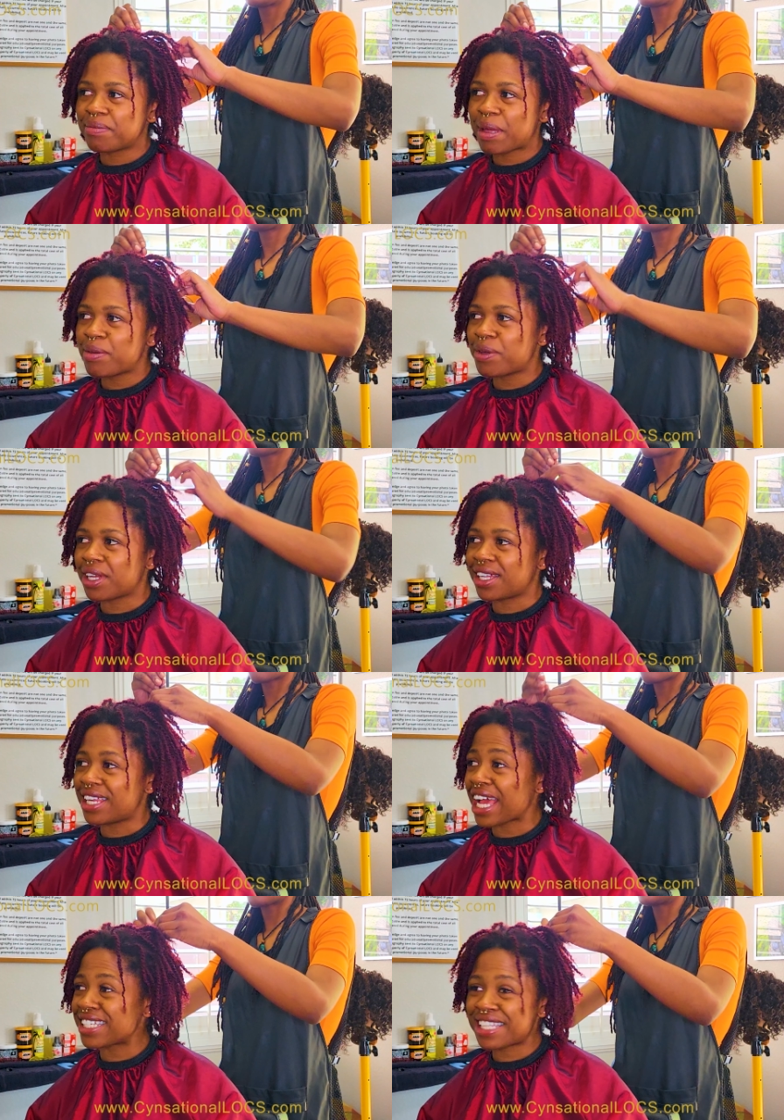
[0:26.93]
Maybe
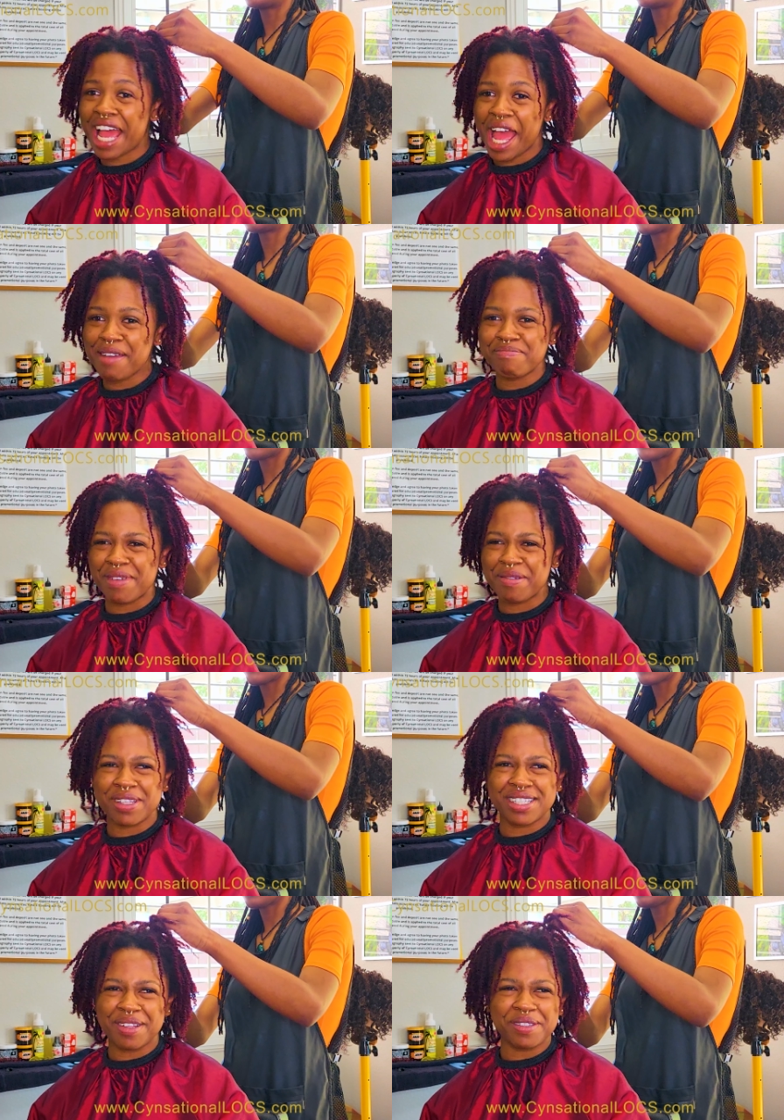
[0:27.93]
next time, maybe
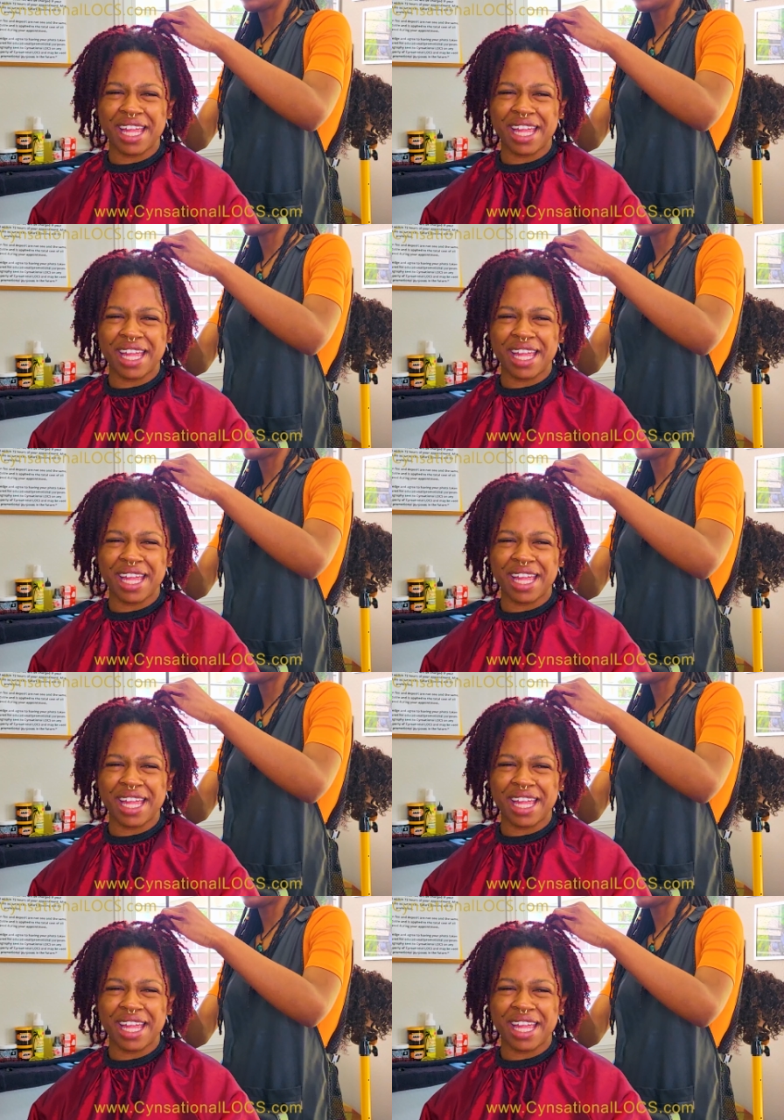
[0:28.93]
it's something